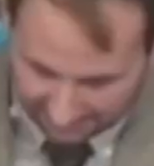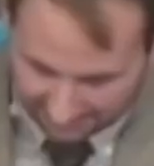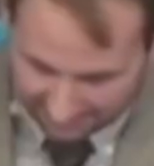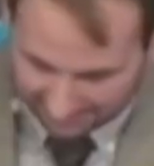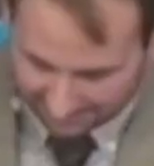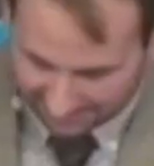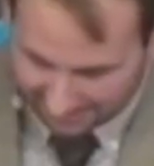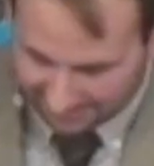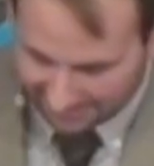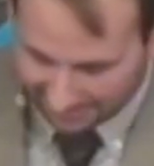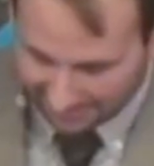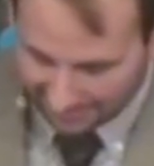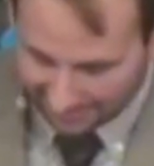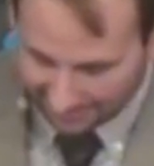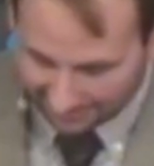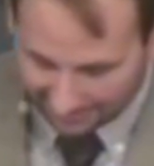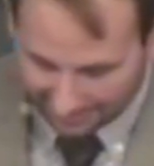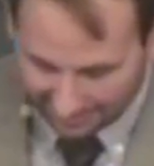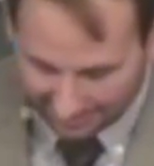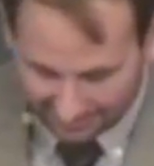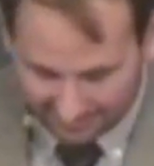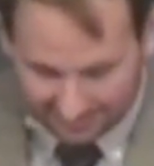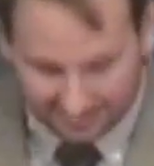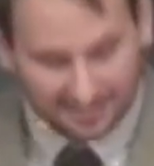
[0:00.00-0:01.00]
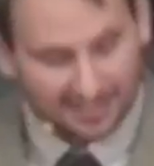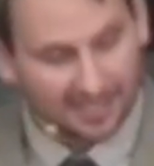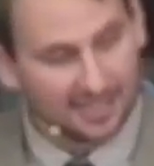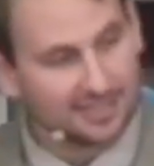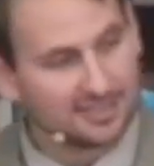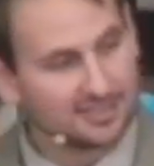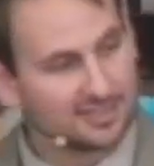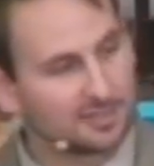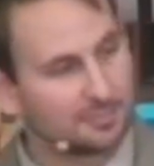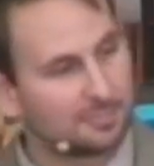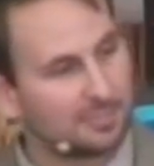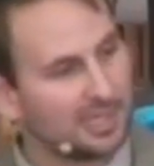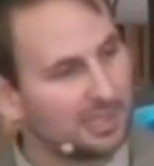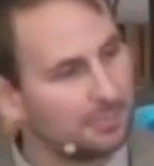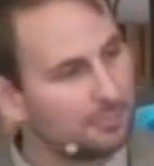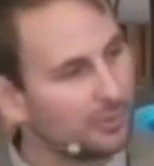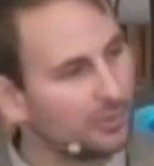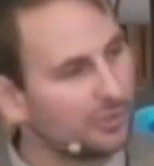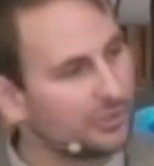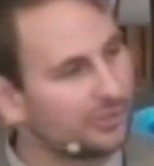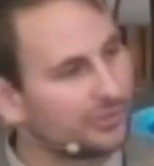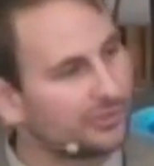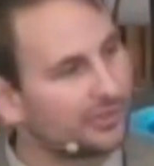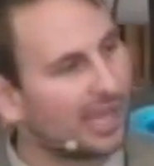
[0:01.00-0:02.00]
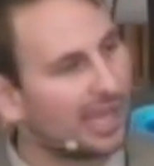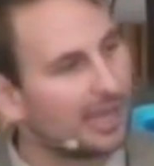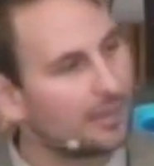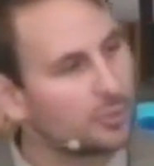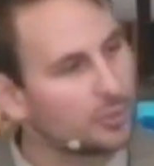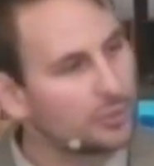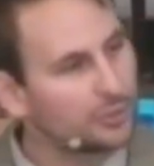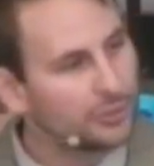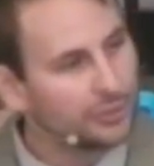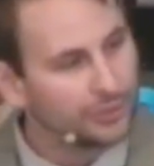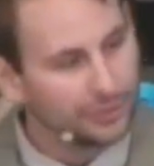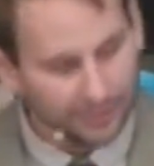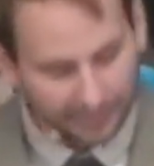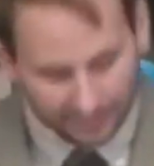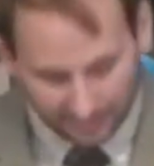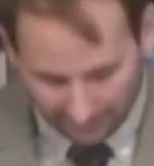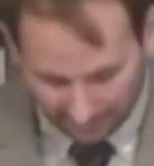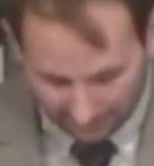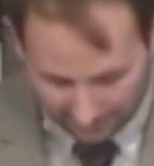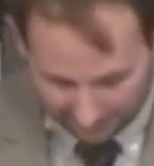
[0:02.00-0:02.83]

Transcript: to saying nice things to people in your neighborhood,